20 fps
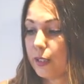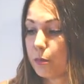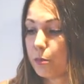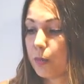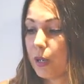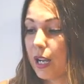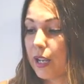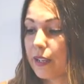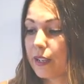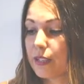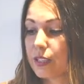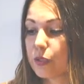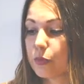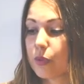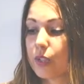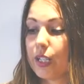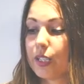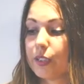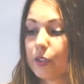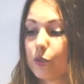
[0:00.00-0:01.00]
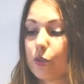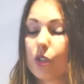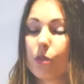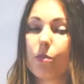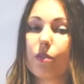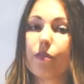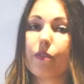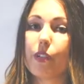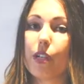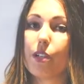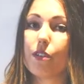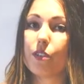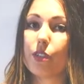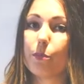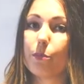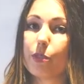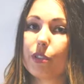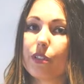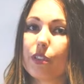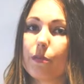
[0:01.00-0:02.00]
bias related to the
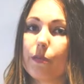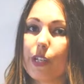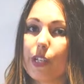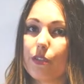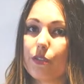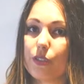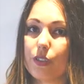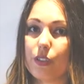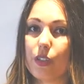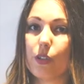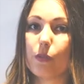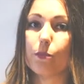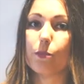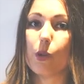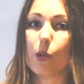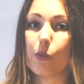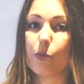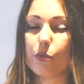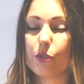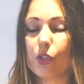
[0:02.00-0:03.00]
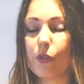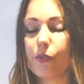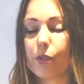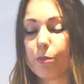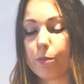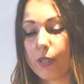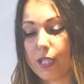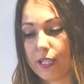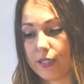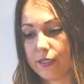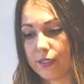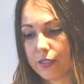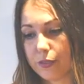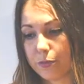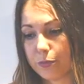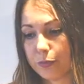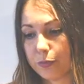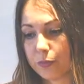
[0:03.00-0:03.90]
preferential preservation of bones over plants.